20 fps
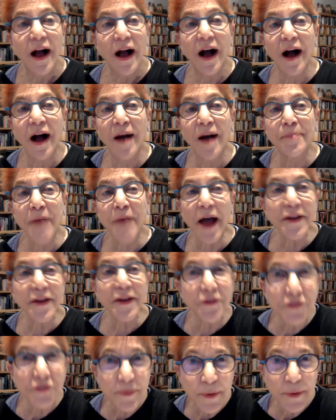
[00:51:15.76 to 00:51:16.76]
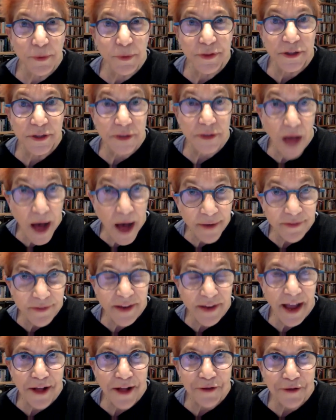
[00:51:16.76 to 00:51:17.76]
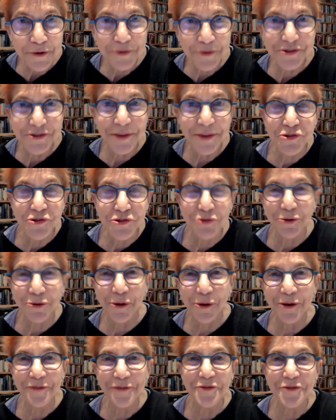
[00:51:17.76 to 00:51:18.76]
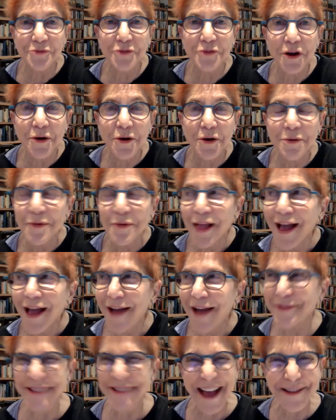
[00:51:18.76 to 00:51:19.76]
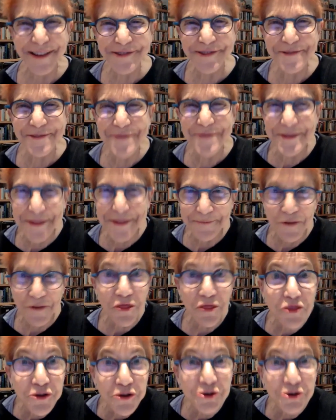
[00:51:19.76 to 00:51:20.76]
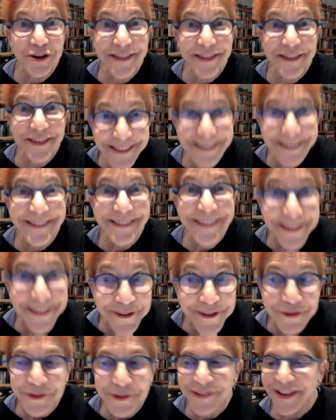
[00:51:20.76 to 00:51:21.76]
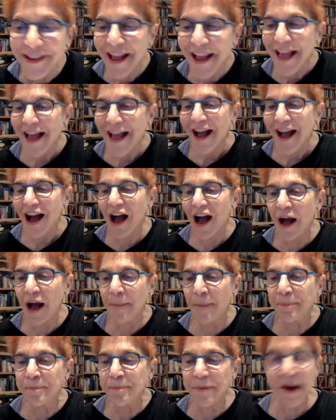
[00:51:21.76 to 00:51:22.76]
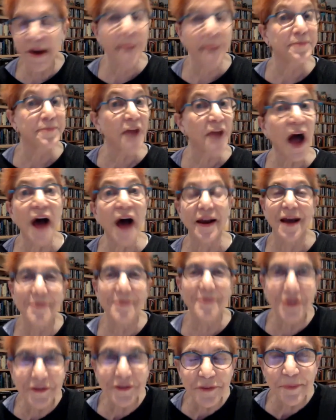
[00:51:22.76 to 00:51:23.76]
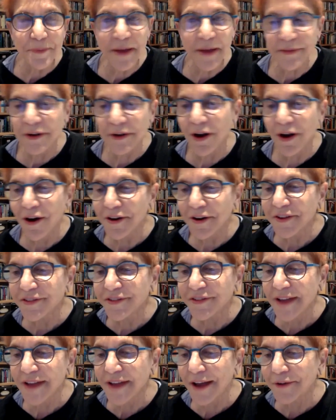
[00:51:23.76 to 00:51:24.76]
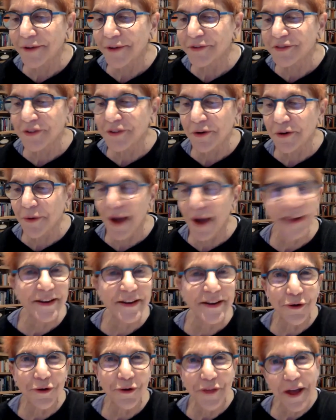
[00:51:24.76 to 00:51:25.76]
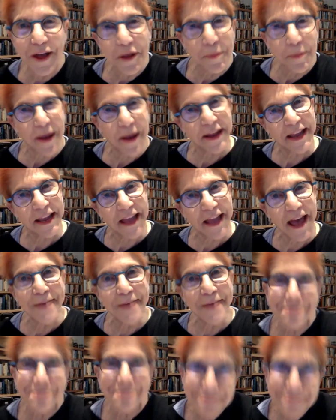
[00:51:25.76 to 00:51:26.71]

I used to be with the Locks Gallery, which I'm sure all of you know. I was actually with them for 36 years, but I'm not. I'm an independent artist now, so I need all the help I can get.